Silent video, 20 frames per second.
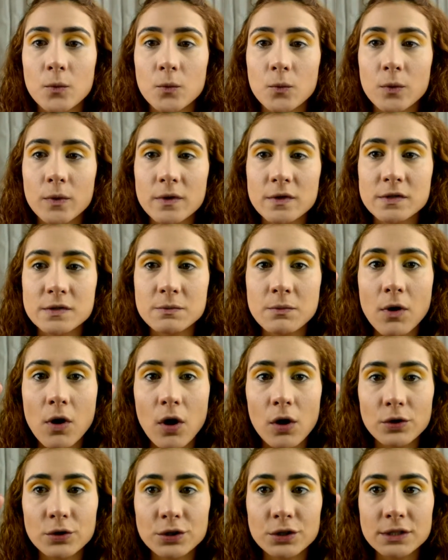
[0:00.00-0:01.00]
With a
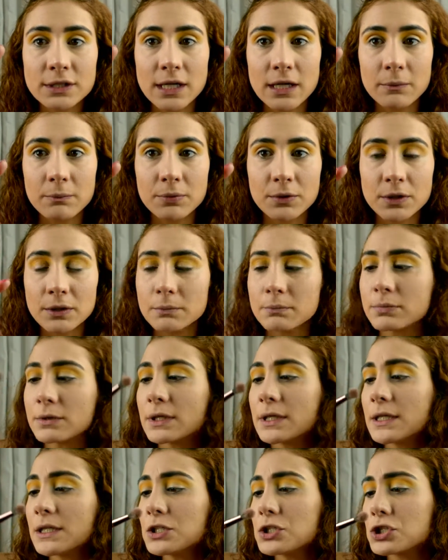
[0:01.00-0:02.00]
smaller tapered
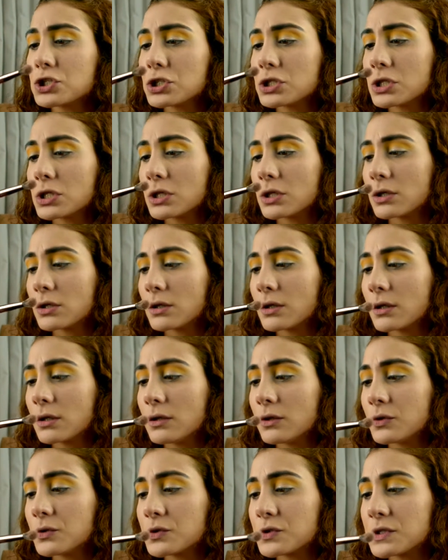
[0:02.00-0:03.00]
brush, a
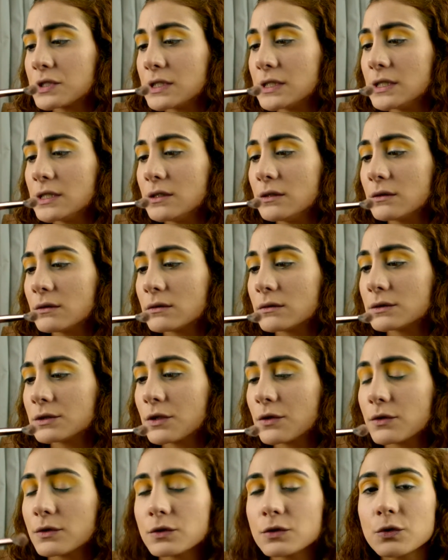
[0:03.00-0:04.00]
Luxie
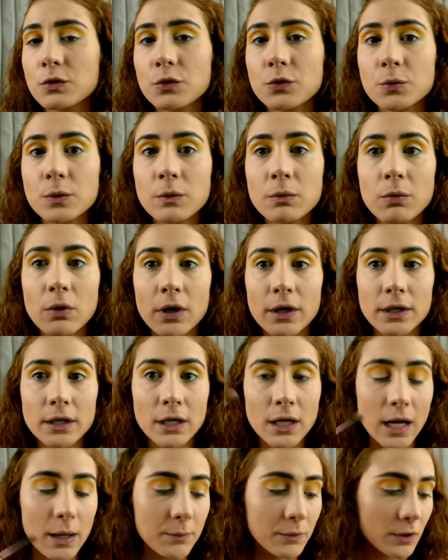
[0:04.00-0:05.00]
231,
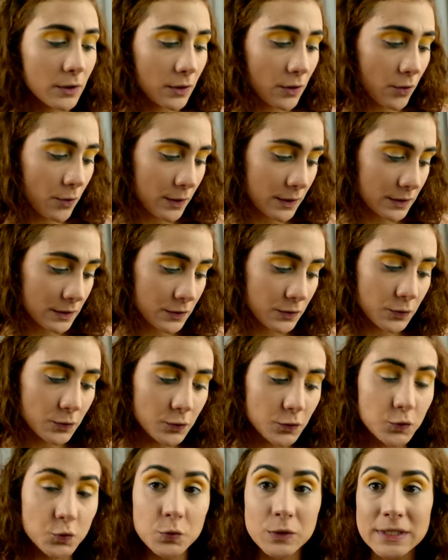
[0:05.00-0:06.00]
I'm going to go into
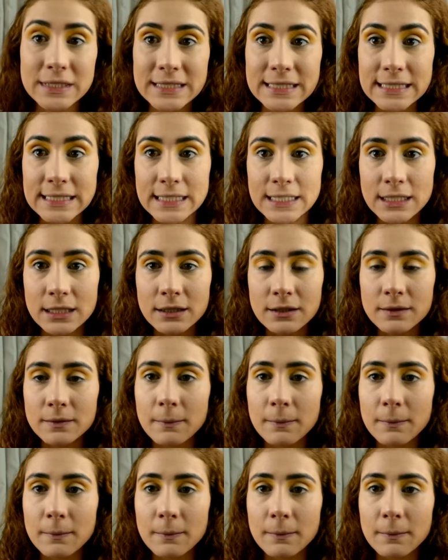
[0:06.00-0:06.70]
Sweet Tea.